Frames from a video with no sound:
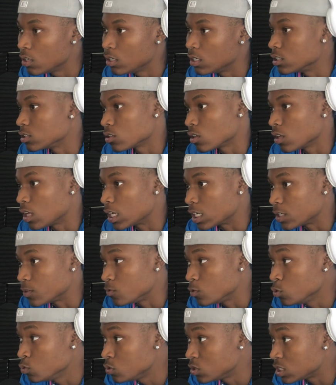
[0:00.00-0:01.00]
And so, like,
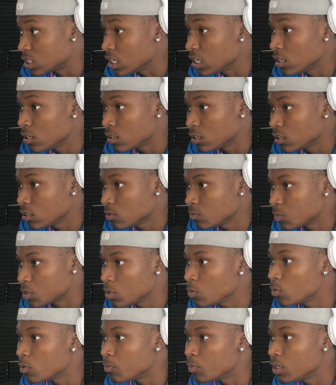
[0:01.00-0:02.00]
if you seen him,
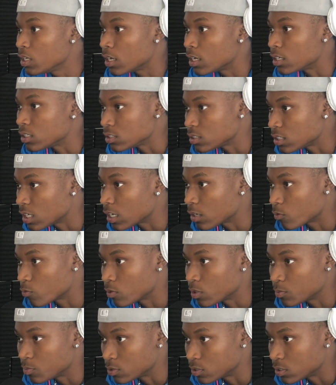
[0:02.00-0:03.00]
he would be an exact
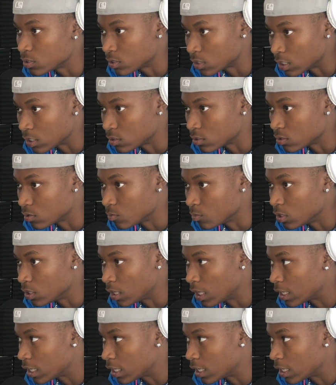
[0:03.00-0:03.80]
representation of me.